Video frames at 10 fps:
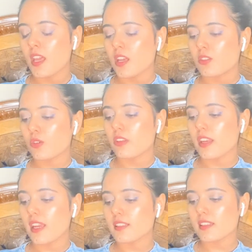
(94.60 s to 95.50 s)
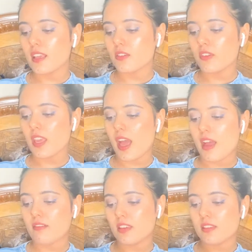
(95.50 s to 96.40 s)
So the next thing we
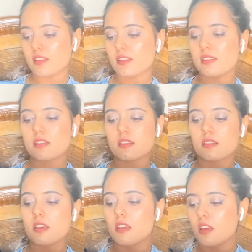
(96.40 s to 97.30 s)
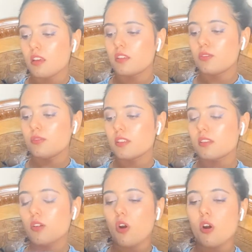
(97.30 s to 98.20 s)
have is this
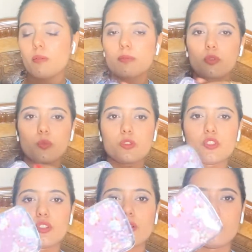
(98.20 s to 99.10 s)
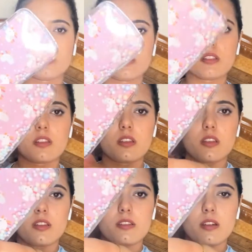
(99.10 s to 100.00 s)
cutest comb, which looks
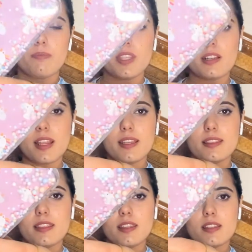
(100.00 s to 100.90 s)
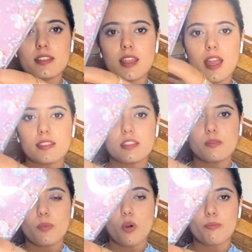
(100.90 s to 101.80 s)
something like this. It has this
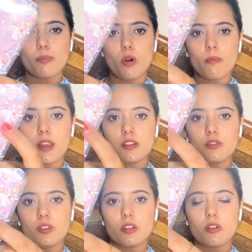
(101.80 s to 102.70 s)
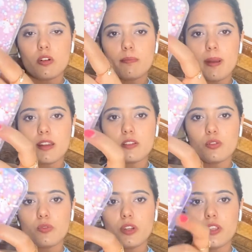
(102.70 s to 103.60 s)
pom-pom and unicorn pattern
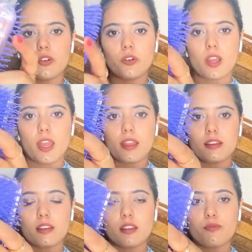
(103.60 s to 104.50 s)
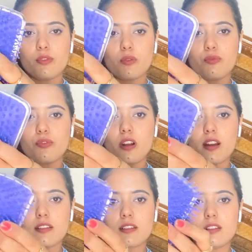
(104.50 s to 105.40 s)
over here, and from
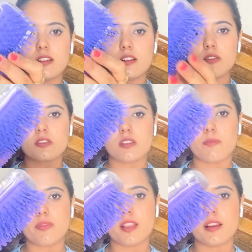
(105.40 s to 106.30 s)
front it looks something